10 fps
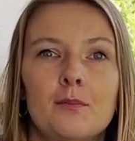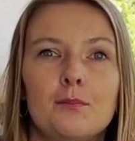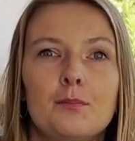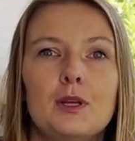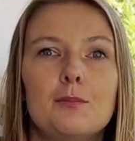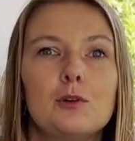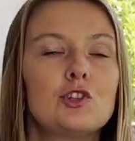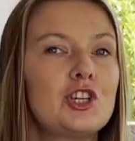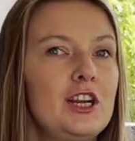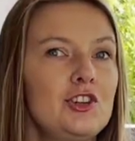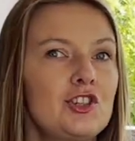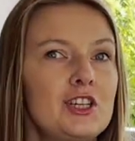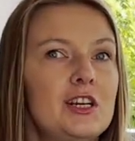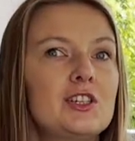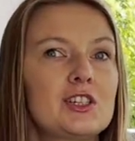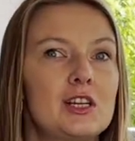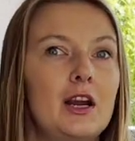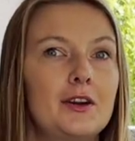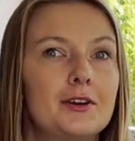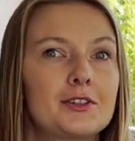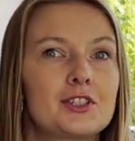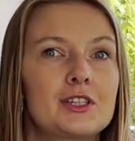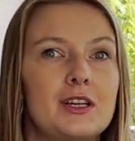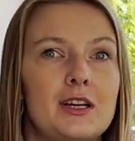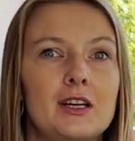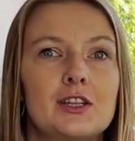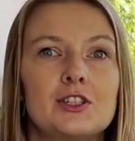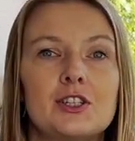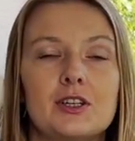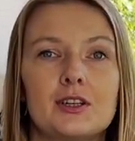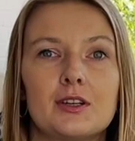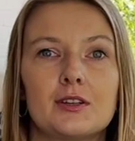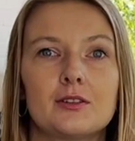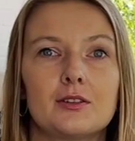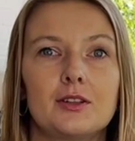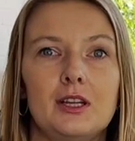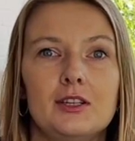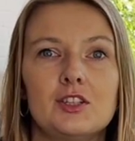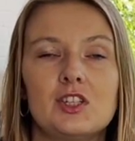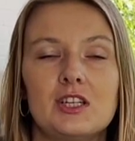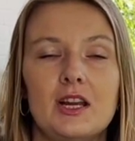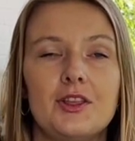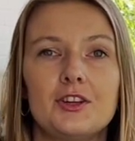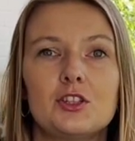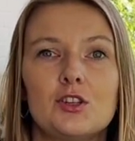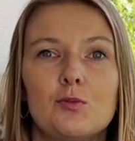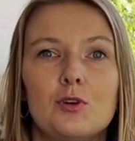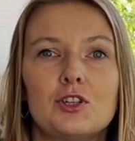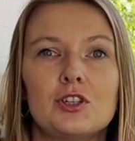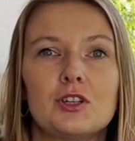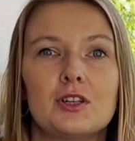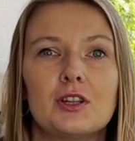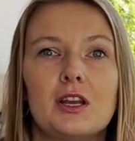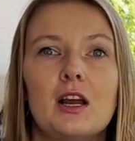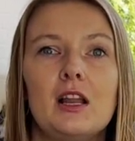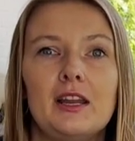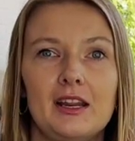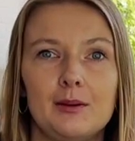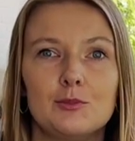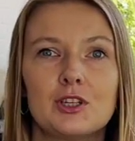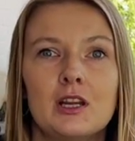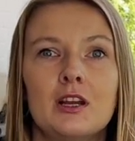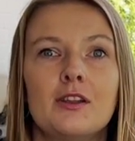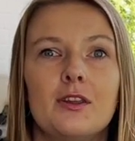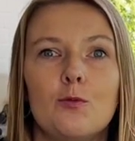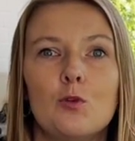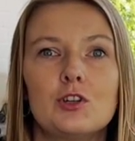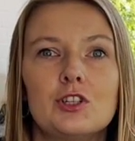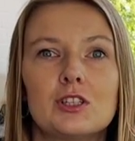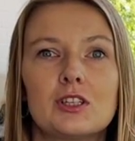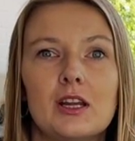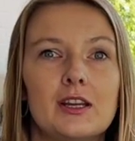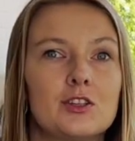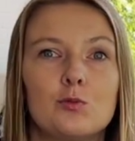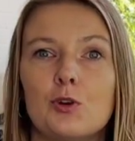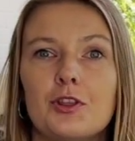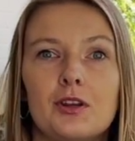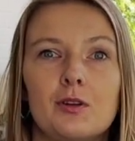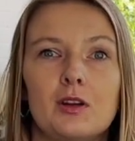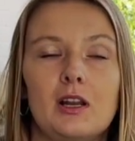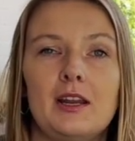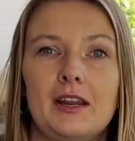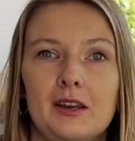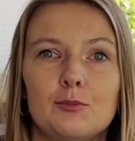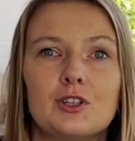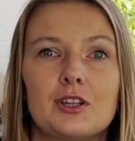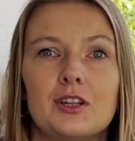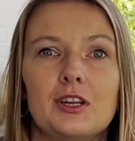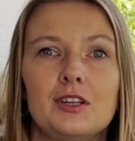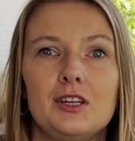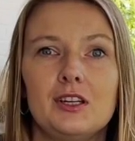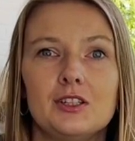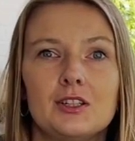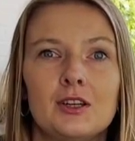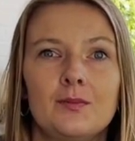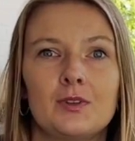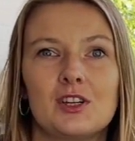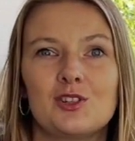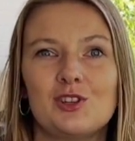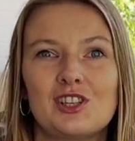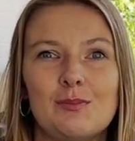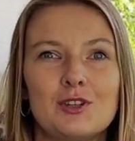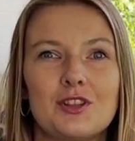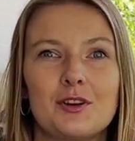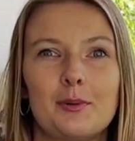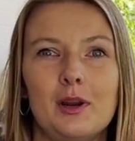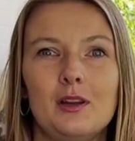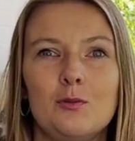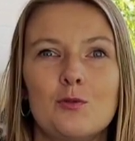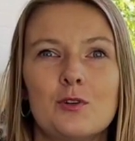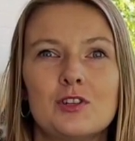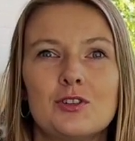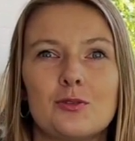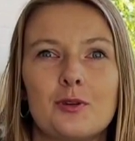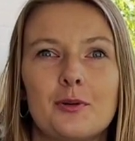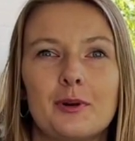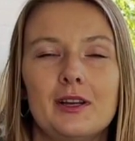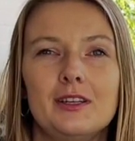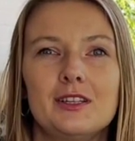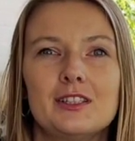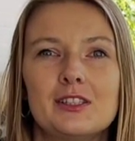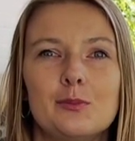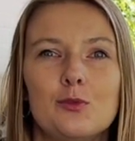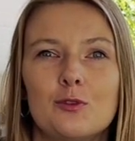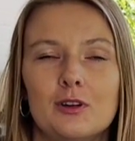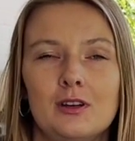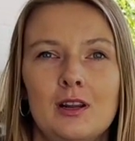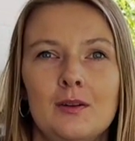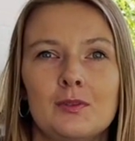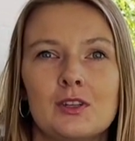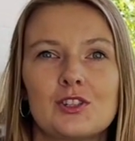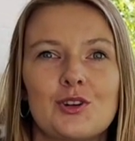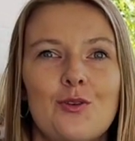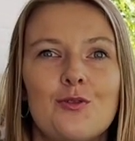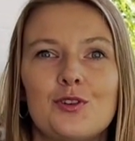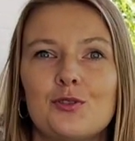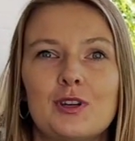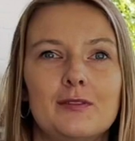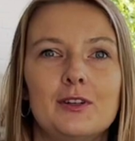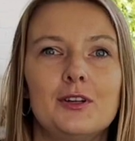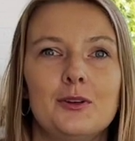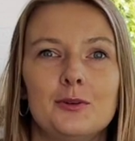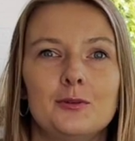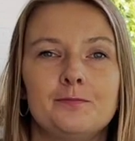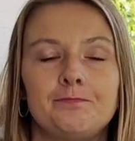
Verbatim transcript: people change their desires and uh, they understand that what uh, they claimed they wanted and what they claimed uh, they need is not something they really want or really need anymore. So you never know.